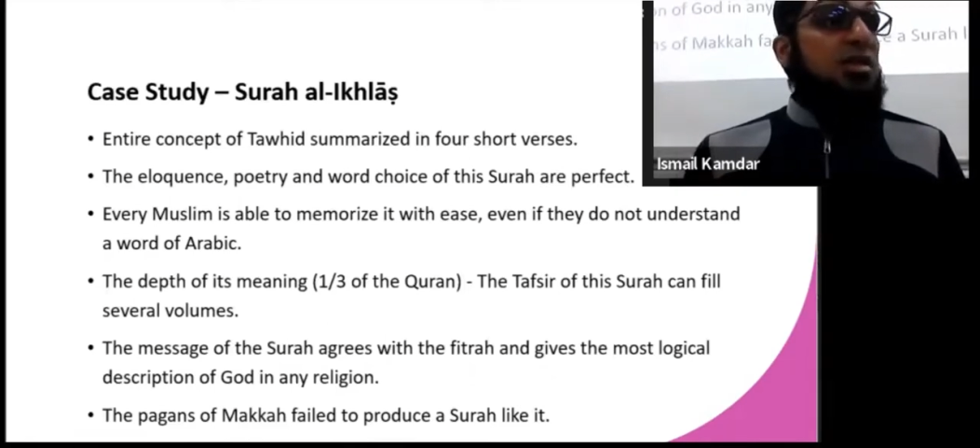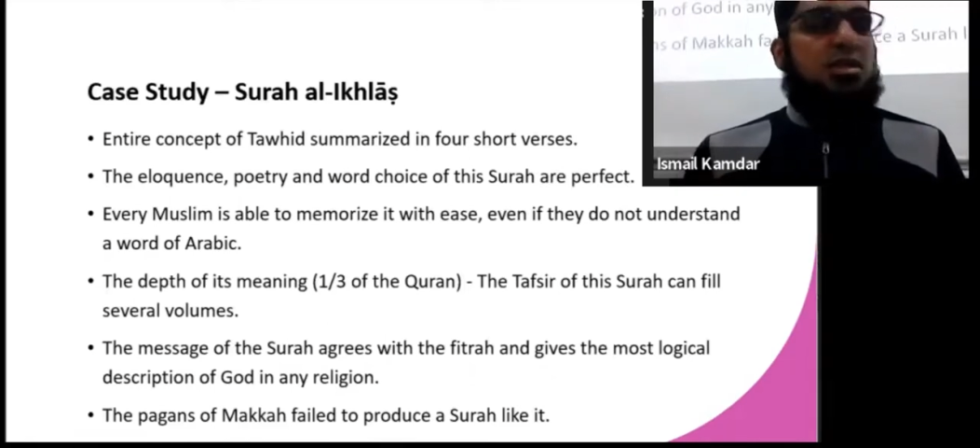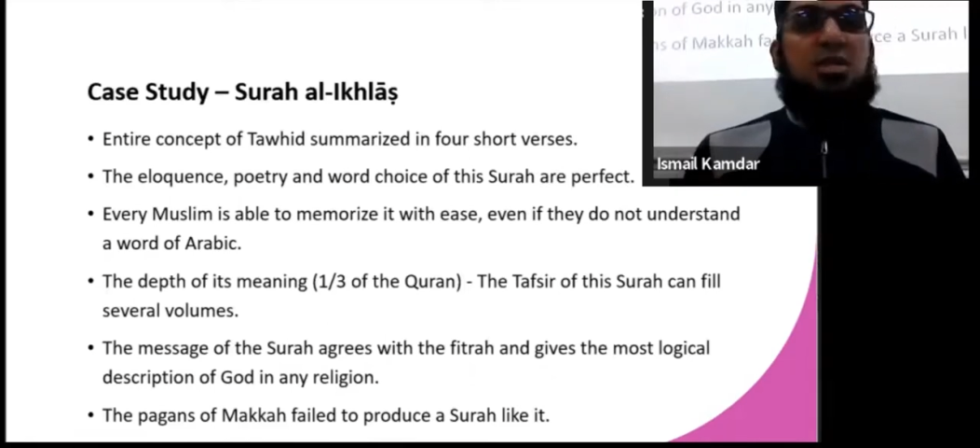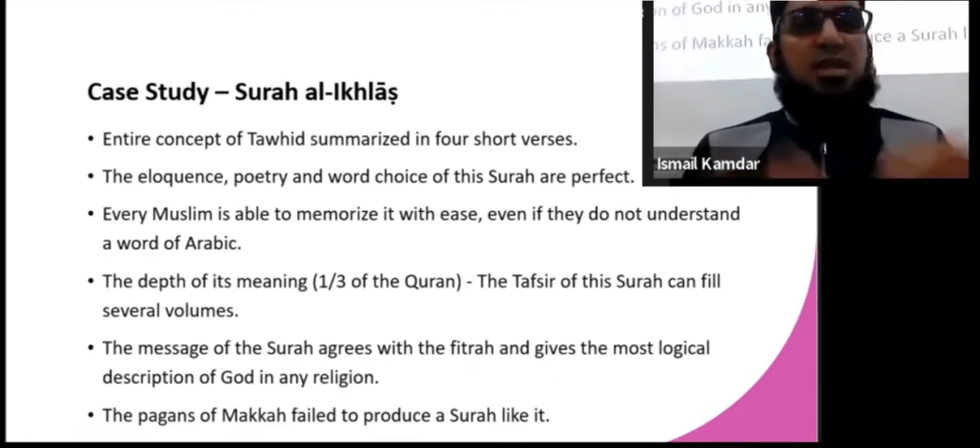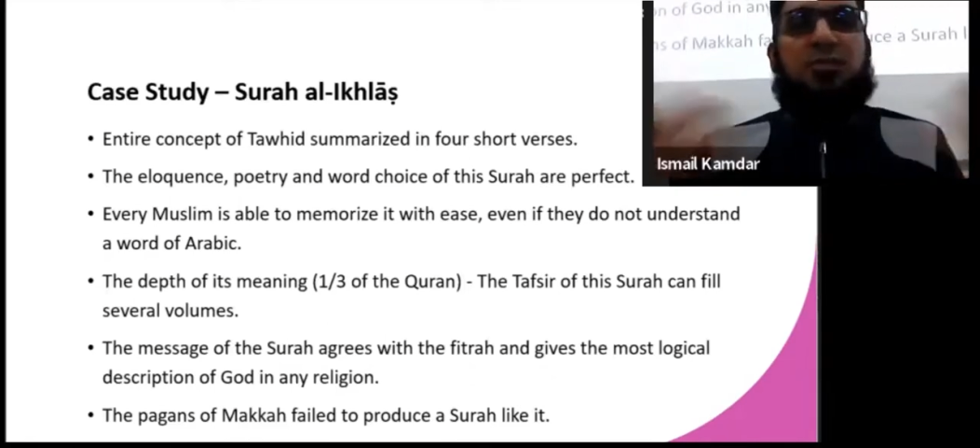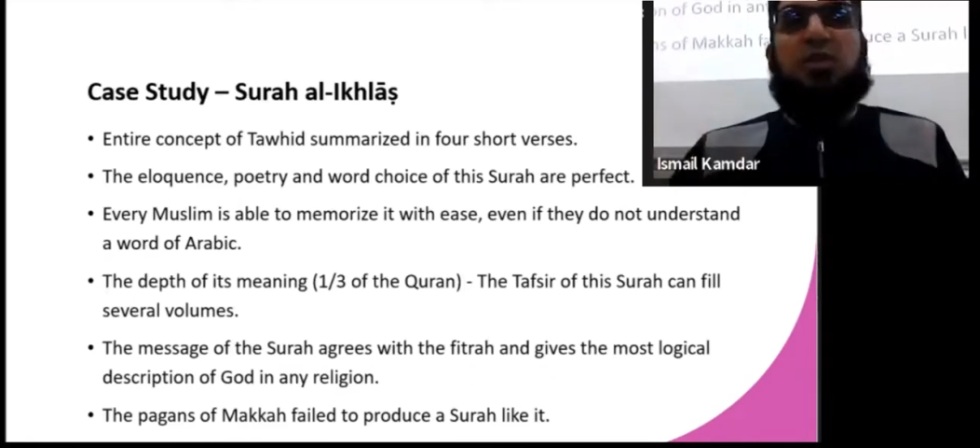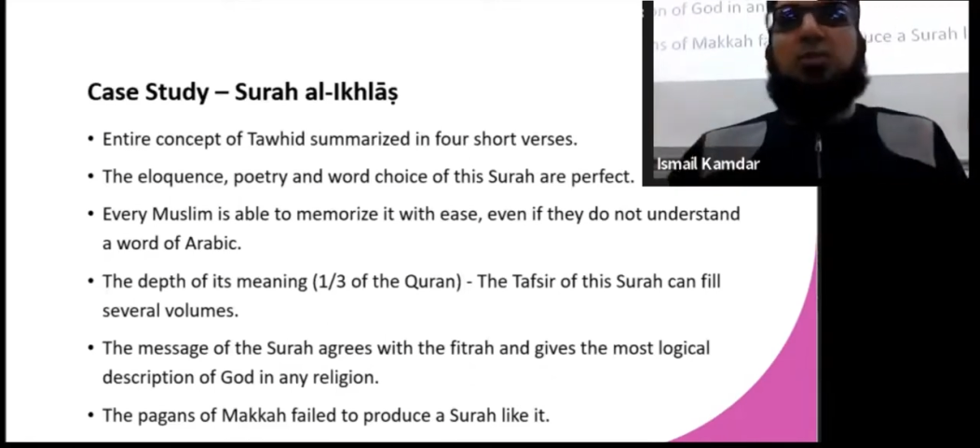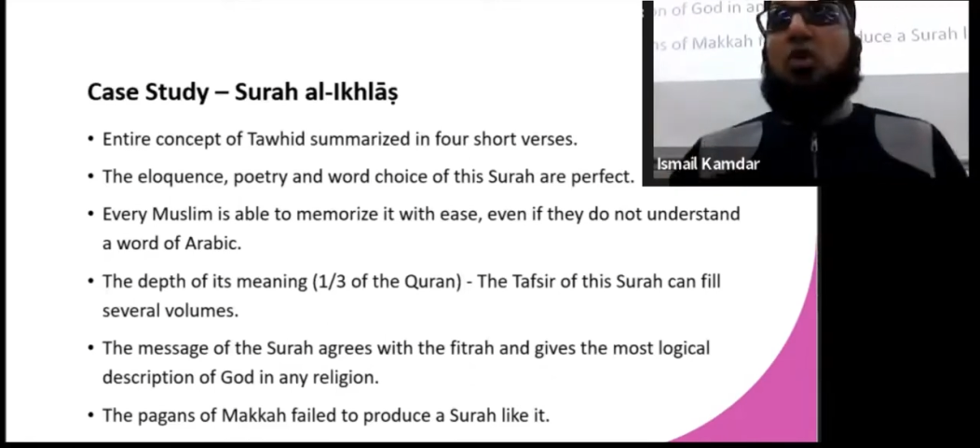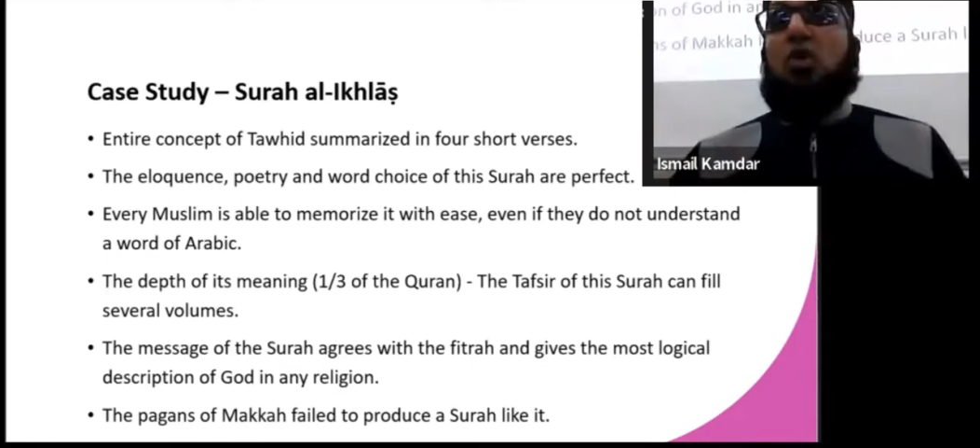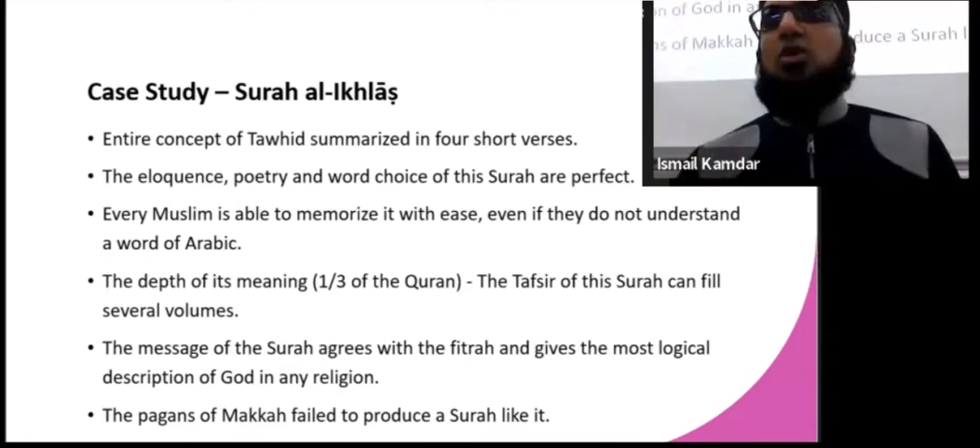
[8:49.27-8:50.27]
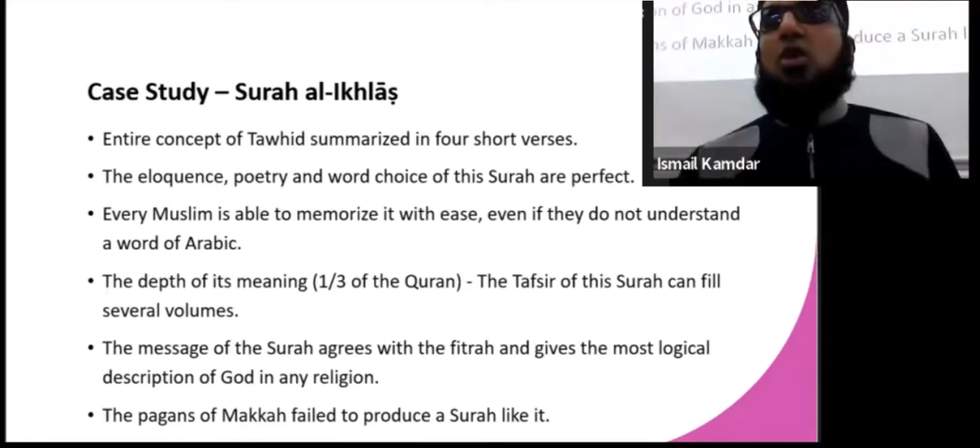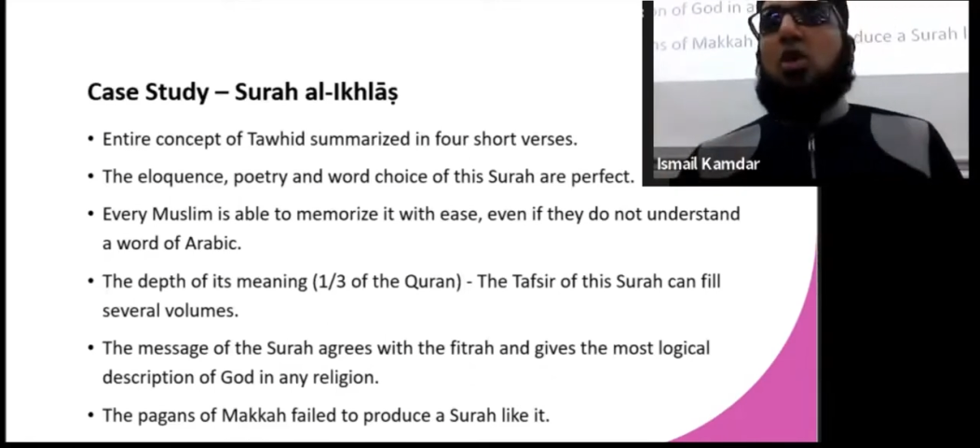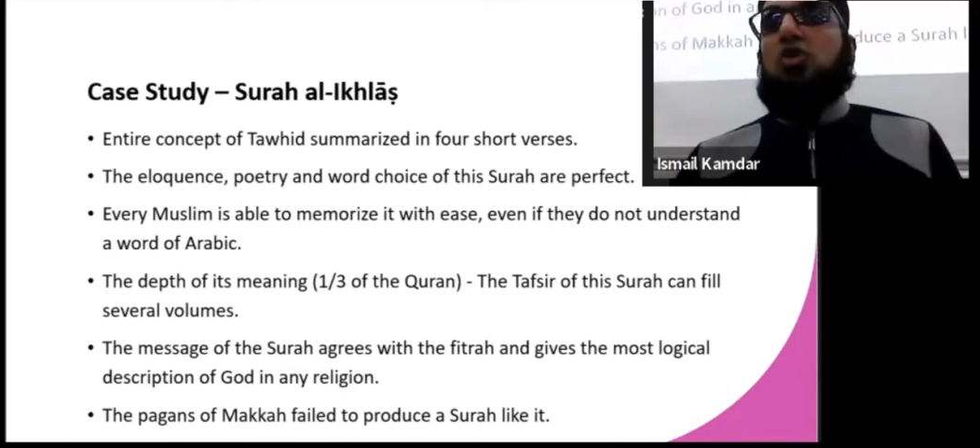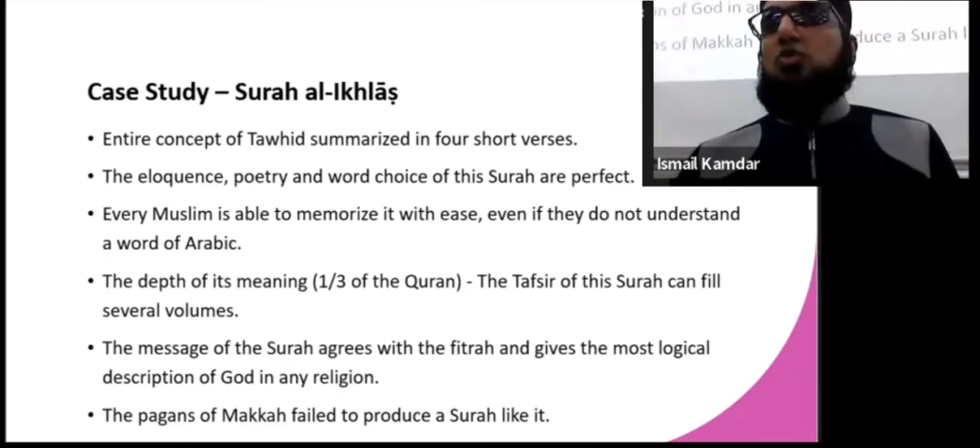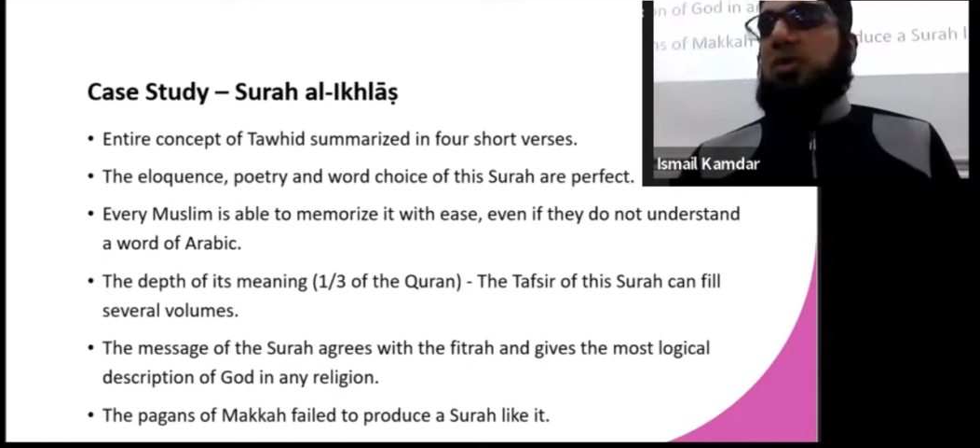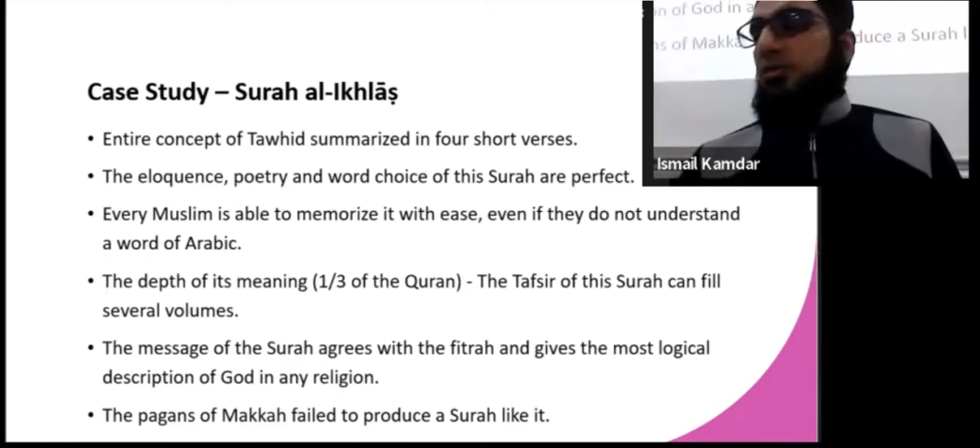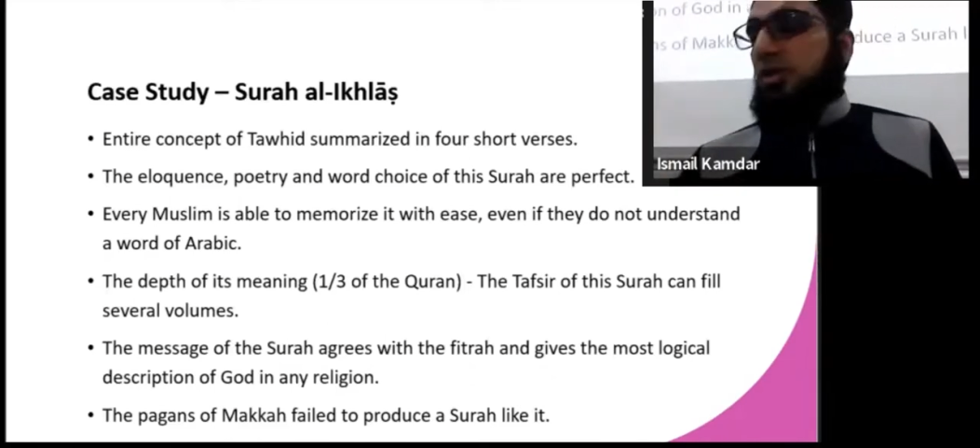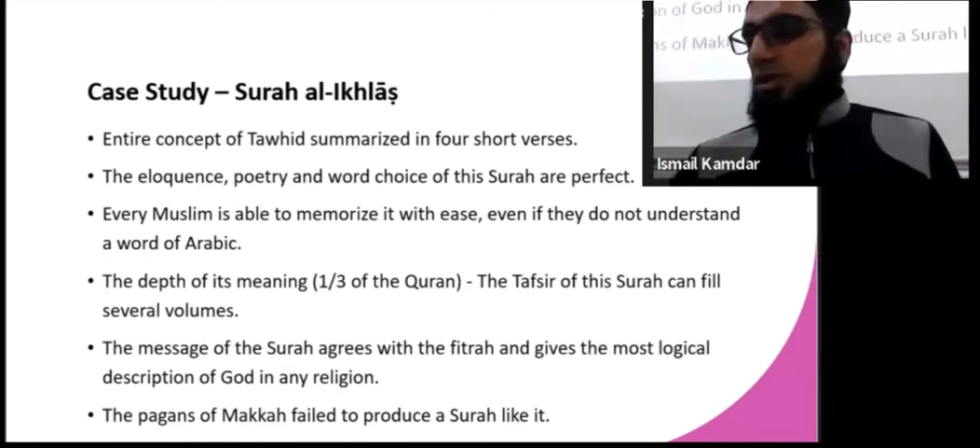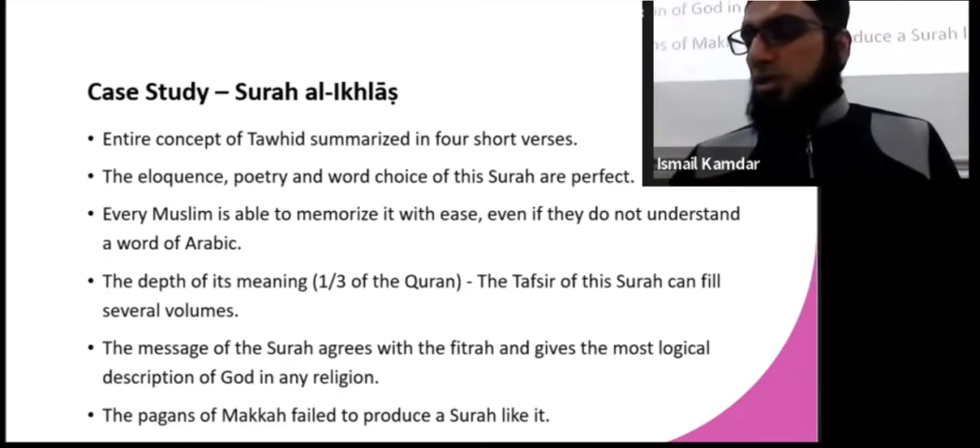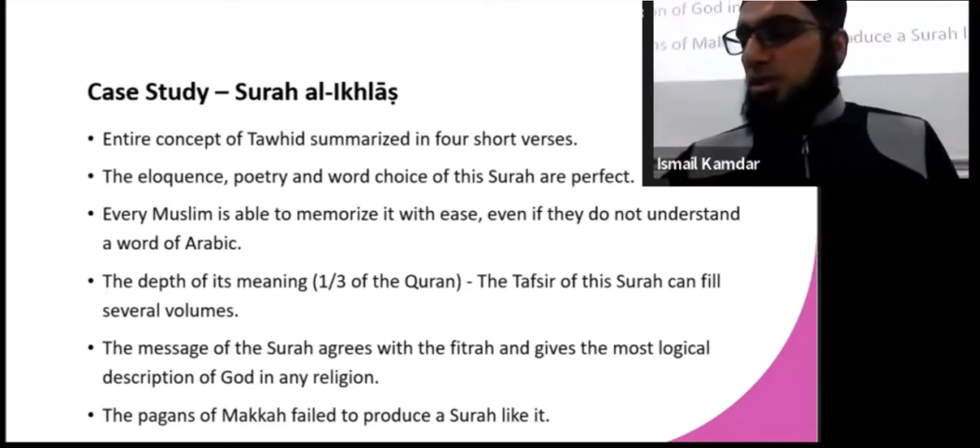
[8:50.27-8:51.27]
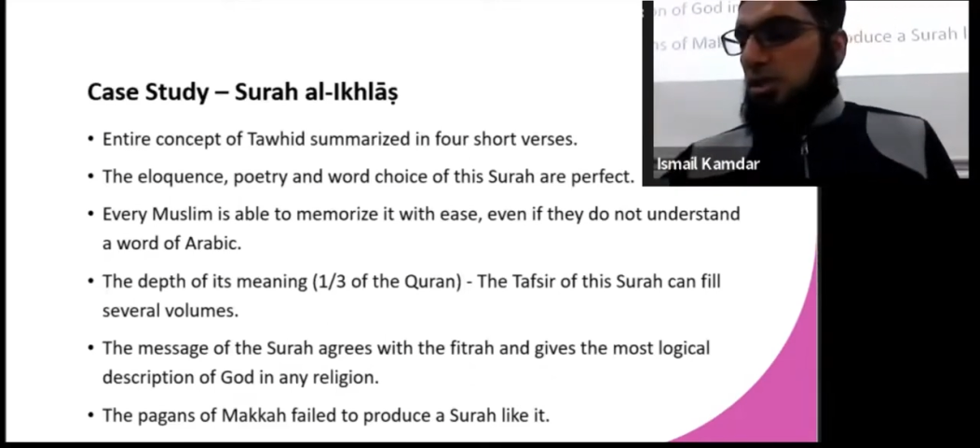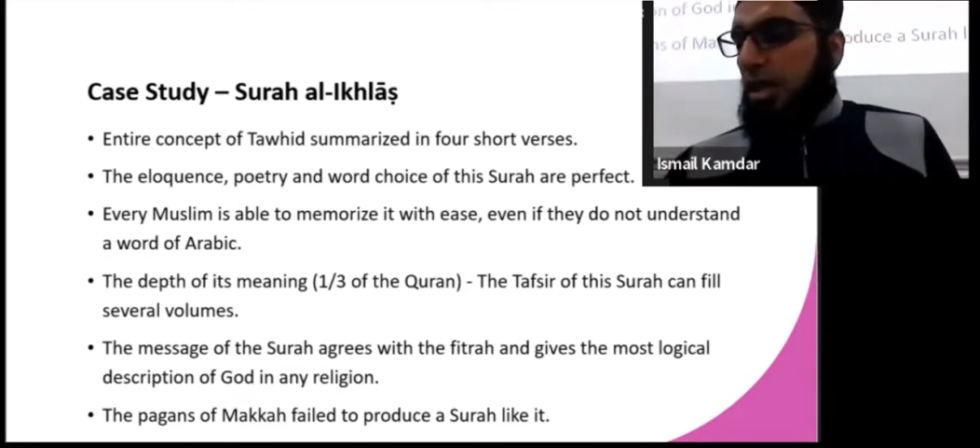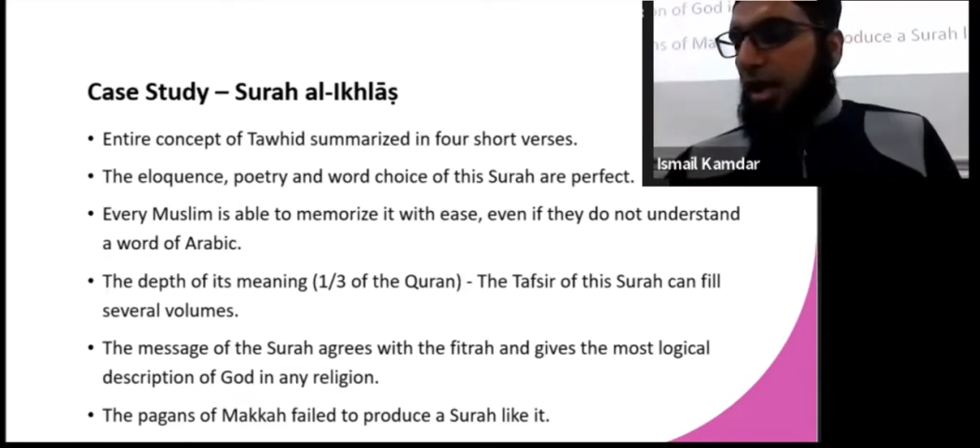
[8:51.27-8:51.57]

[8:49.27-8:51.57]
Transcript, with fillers: This is something beyond human abilities.